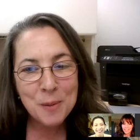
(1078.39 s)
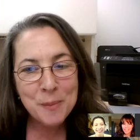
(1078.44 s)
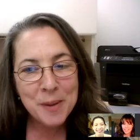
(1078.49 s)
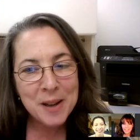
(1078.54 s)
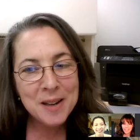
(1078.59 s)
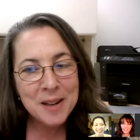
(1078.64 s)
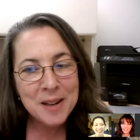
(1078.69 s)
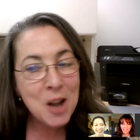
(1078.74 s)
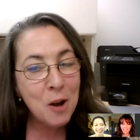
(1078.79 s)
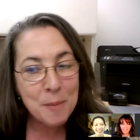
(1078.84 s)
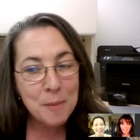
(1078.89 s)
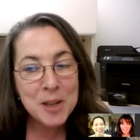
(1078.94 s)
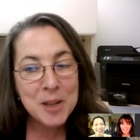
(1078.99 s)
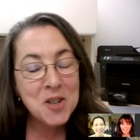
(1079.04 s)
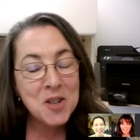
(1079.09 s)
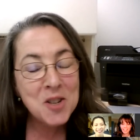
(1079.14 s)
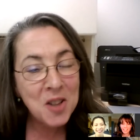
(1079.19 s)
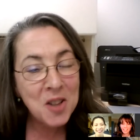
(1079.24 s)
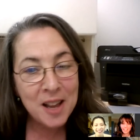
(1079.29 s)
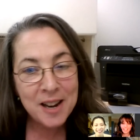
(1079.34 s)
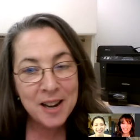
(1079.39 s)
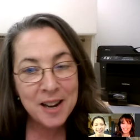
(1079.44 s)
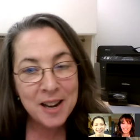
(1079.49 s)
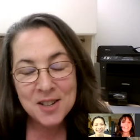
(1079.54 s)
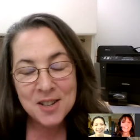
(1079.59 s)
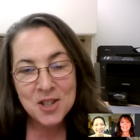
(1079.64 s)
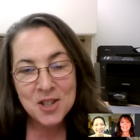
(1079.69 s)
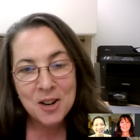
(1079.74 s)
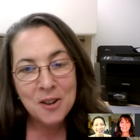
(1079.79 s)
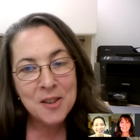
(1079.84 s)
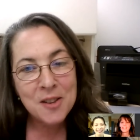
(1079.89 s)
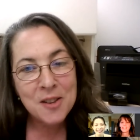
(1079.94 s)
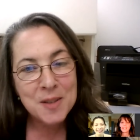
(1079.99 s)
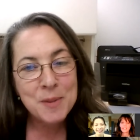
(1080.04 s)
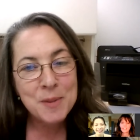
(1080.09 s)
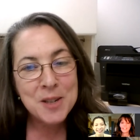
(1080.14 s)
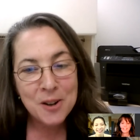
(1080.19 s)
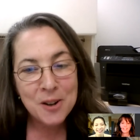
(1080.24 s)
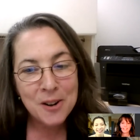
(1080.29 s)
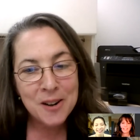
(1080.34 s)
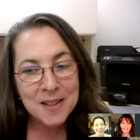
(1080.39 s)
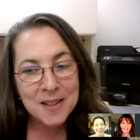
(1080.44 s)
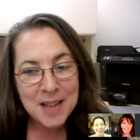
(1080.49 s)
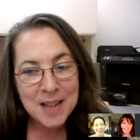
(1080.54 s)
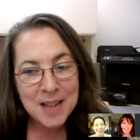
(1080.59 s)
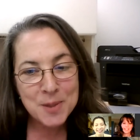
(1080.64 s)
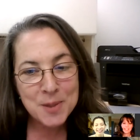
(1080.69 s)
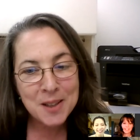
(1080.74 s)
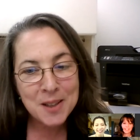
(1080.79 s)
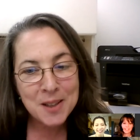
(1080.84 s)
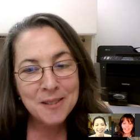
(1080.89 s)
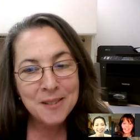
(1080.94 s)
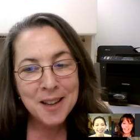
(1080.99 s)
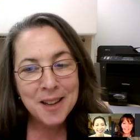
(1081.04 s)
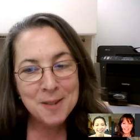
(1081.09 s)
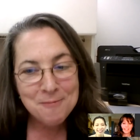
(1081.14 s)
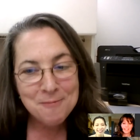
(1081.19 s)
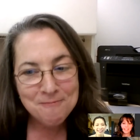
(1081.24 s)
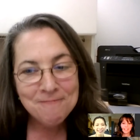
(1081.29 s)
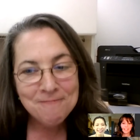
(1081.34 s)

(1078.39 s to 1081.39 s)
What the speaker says: But no, I'd be delighted to share those materials. Absolutely.